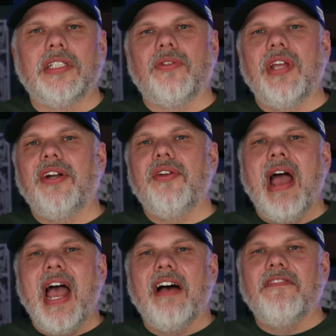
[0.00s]
So there you
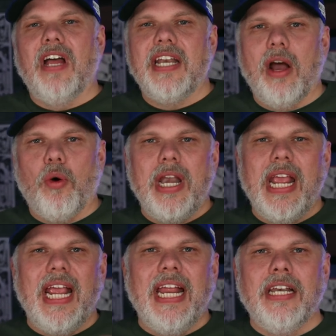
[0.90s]
have now an
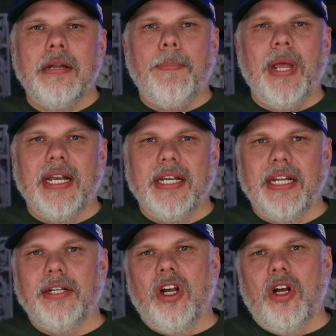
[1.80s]

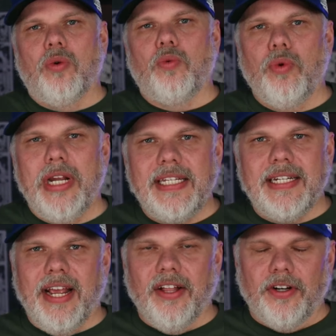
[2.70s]
independent
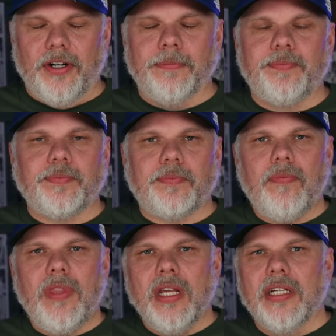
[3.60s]
retailer
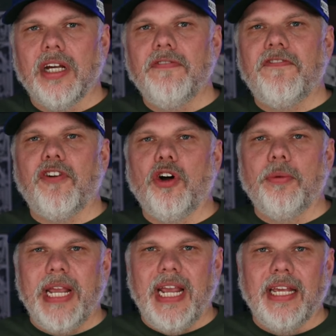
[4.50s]

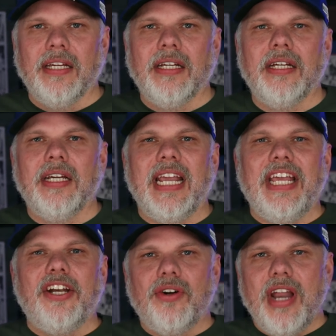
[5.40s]
confirming
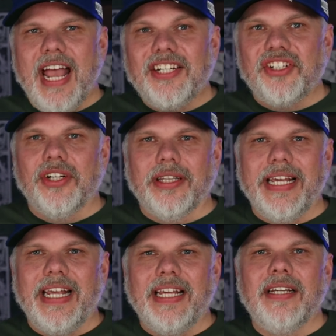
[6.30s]

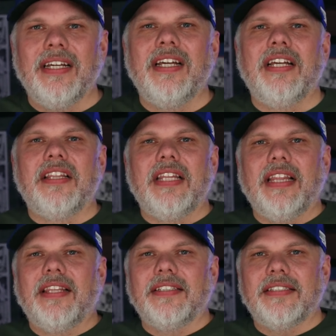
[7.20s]
internationally
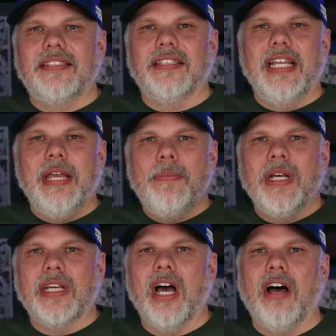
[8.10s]
that the Slim
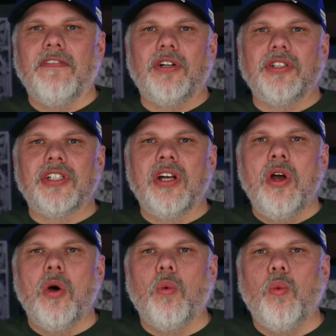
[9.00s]
covers
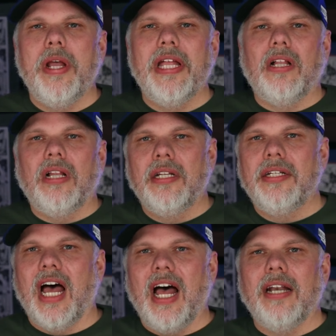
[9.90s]
will
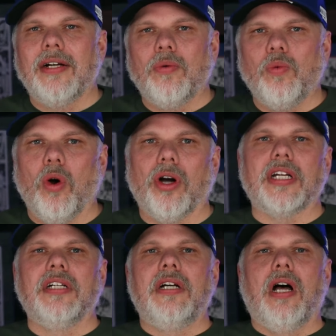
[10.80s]
not
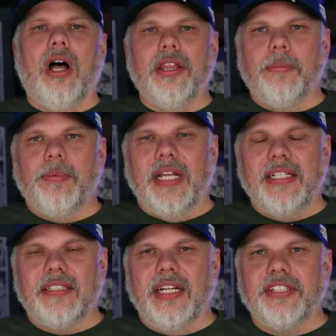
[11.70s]
work on the
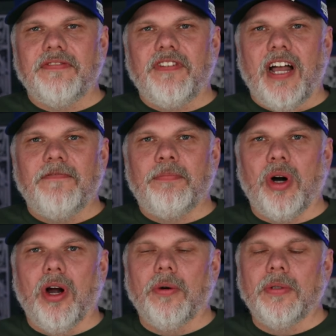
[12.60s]
PlayStation 5
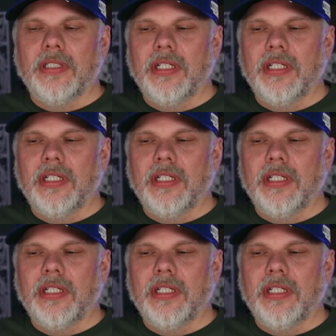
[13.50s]
Pro.